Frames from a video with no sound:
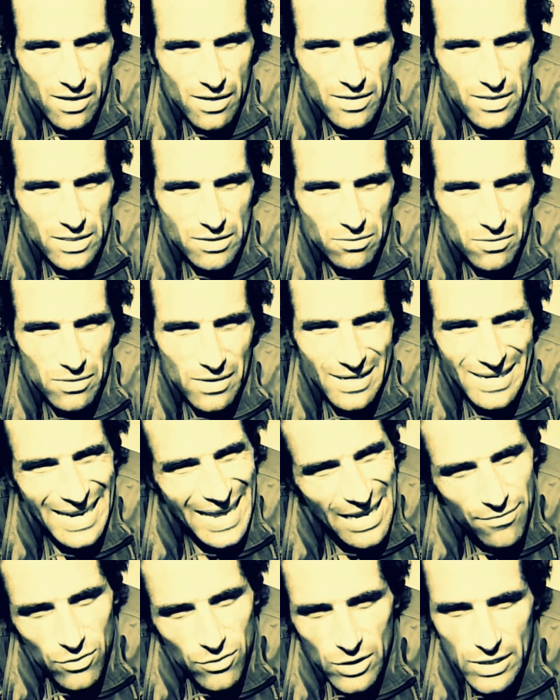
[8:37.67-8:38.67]
So a
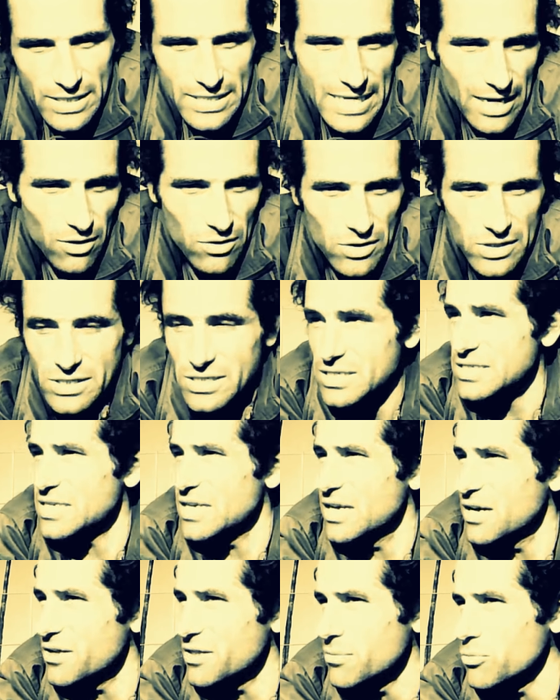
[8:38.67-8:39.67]
naval intelligence
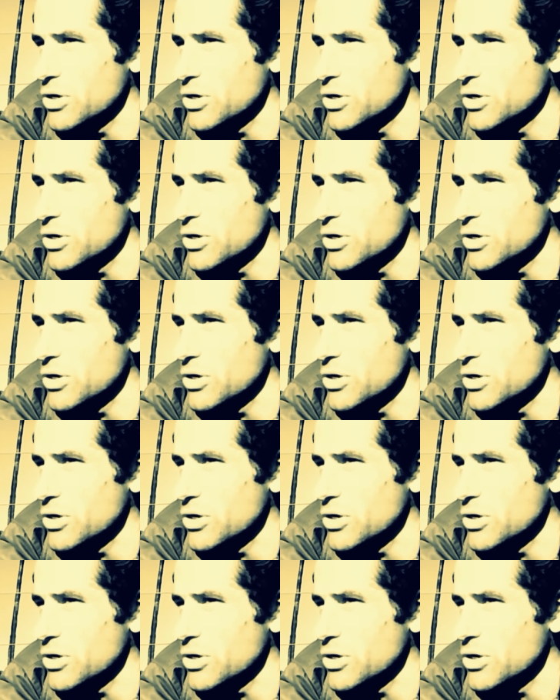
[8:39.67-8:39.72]
code, the